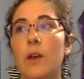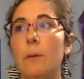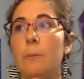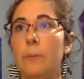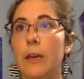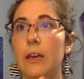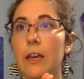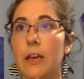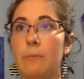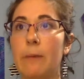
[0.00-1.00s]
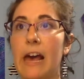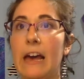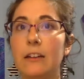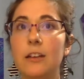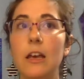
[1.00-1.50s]
a big
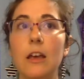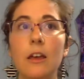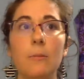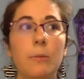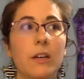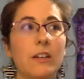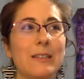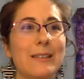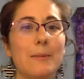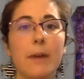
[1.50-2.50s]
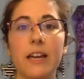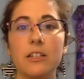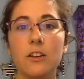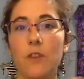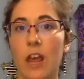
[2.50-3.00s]
impact. Because
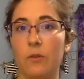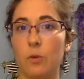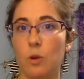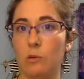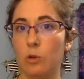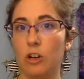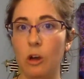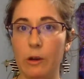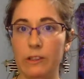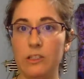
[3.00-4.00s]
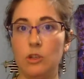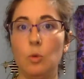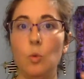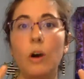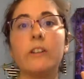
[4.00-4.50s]
imagine if everyone were going to do
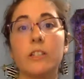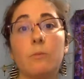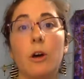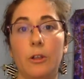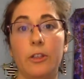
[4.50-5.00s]
one small